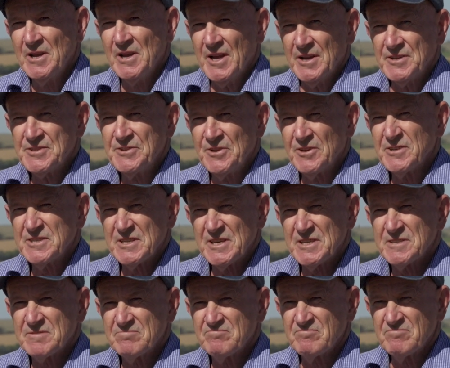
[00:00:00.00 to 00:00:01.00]
It's not
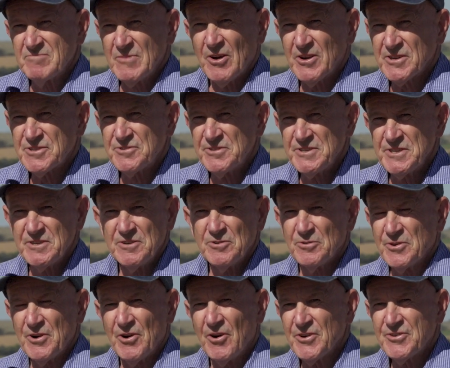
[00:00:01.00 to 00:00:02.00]
just nitrogen
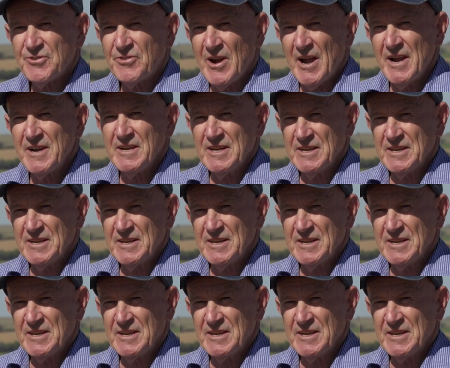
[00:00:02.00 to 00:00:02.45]
or nitrate,